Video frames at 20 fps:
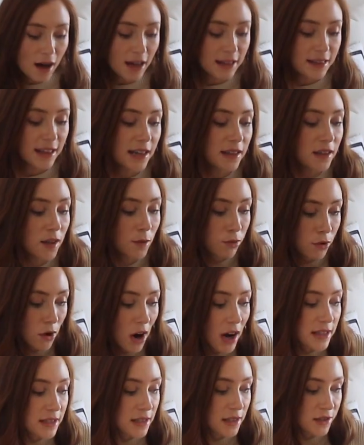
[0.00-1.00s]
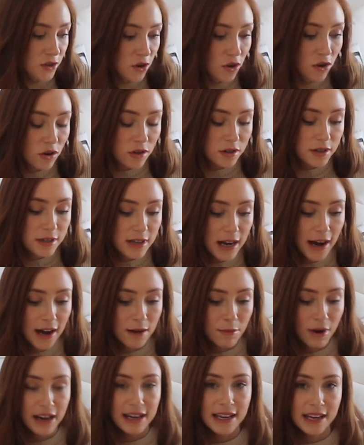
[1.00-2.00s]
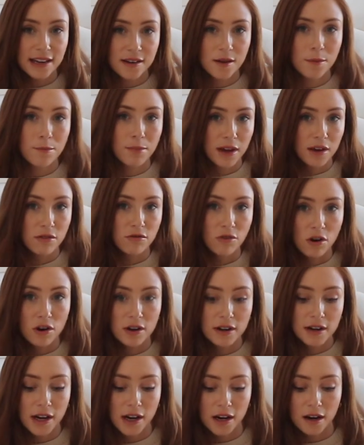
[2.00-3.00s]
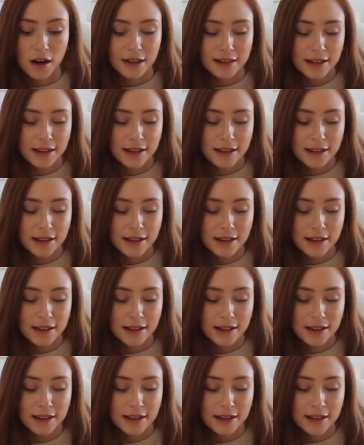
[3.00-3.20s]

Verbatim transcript: I think the price is good. I needed a big rug in here.